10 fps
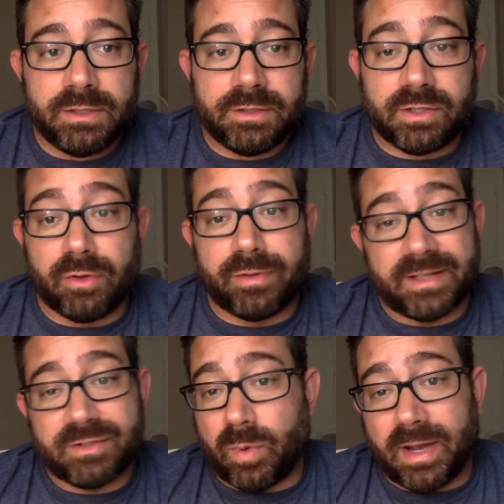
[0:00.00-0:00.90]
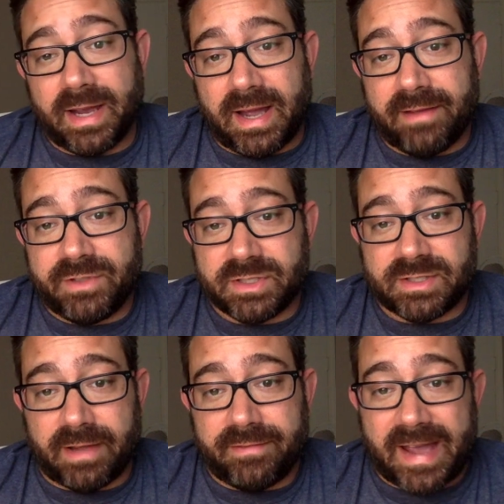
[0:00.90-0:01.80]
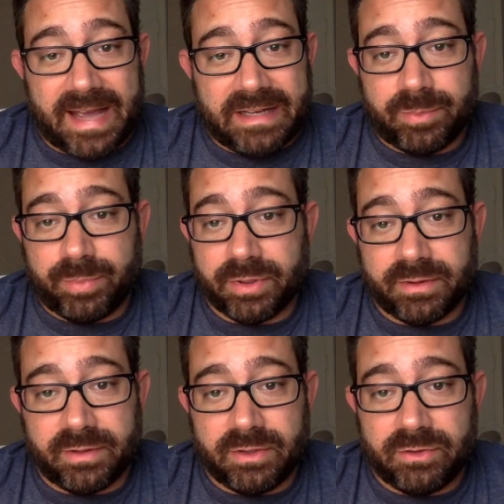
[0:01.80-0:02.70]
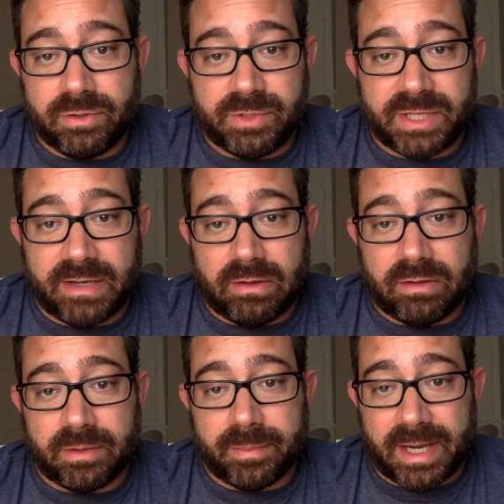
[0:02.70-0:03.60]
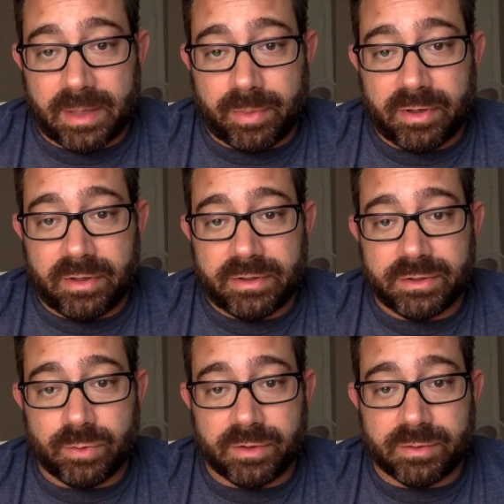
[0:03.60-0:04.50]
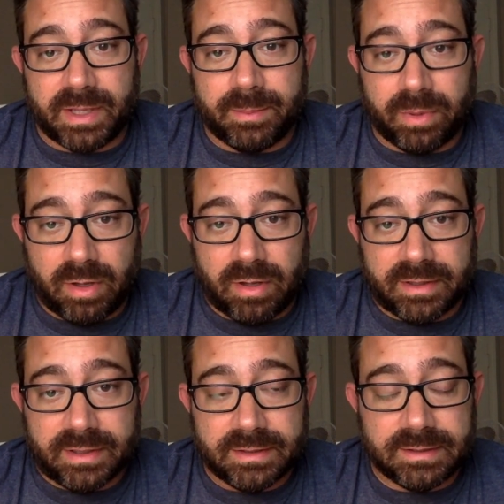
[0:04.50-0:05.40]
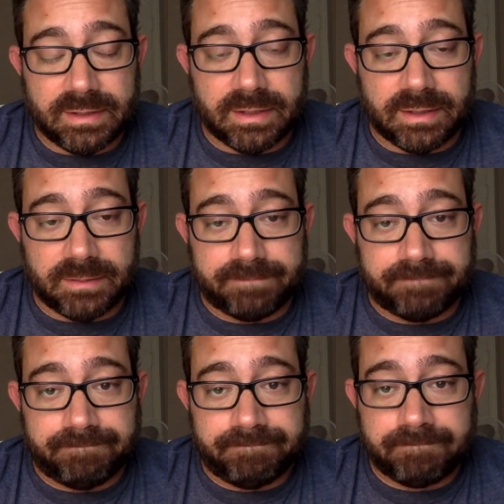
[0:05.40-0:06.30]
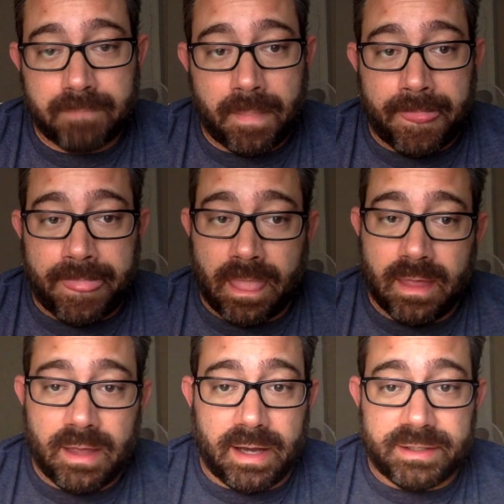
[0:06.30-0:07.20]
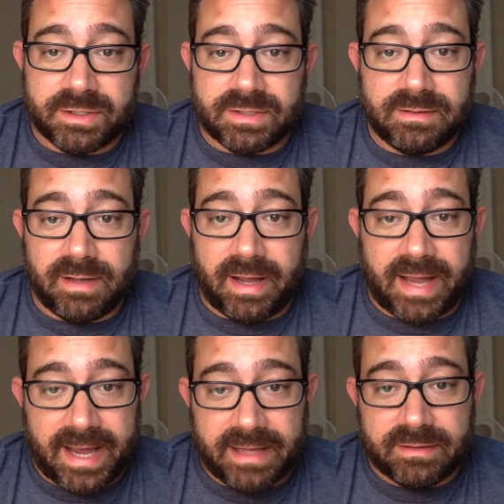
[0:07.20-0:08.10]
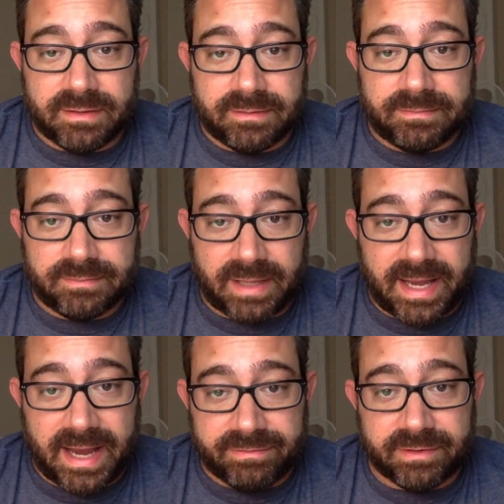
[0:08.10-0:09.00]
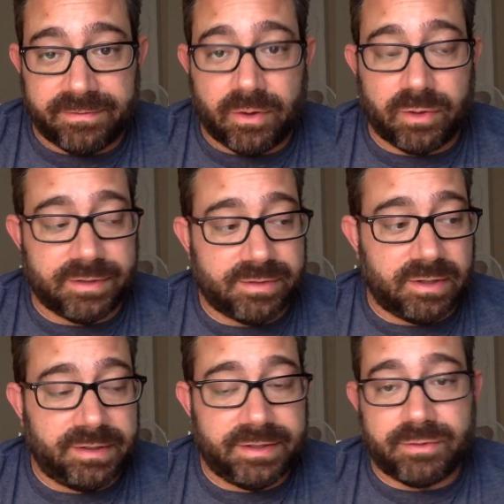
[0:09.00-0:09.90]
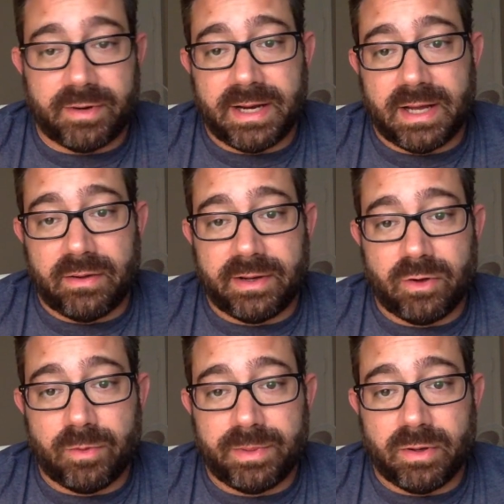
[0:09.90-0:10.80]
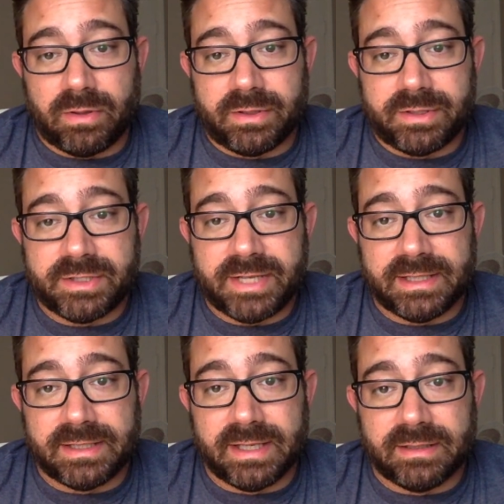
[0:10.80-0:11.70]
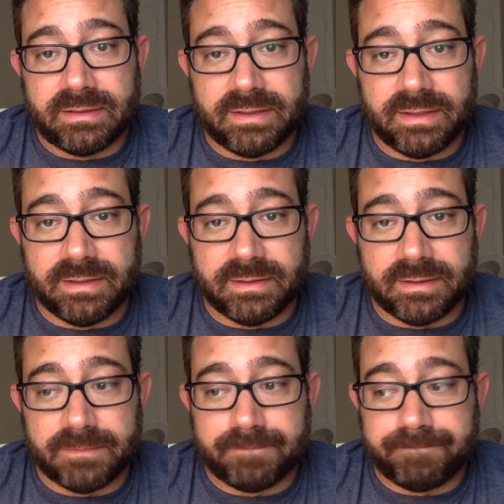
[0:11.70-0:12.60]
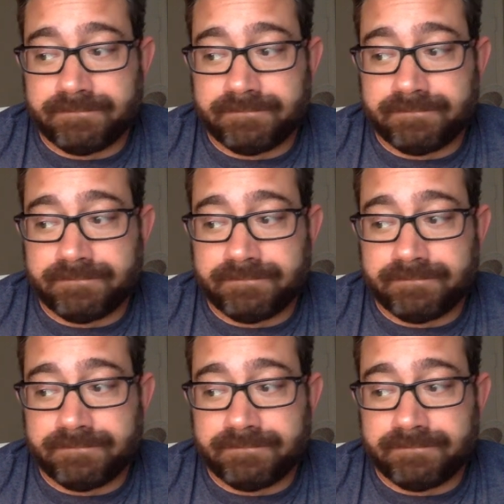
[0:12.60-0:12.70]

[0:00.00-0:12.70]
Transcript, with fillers: So that's why I've just I've had to put the YouTube channel on the back burner as well as my blog. Um, I just I had to I have to focus on this right now, and I hope you all understand that. And um,